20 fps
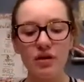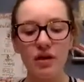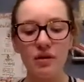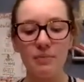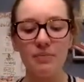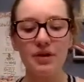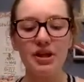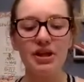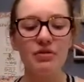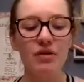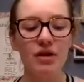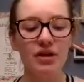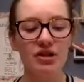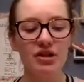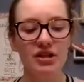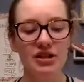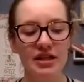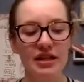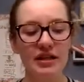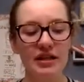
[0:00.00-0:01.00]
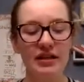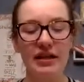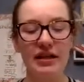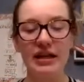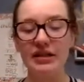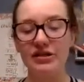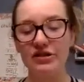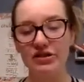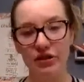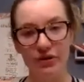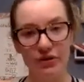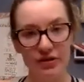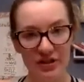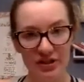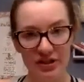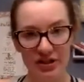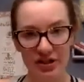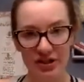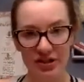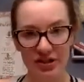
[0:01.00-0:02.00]
But you understand, like it soaks
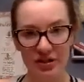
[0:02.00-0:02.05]
into your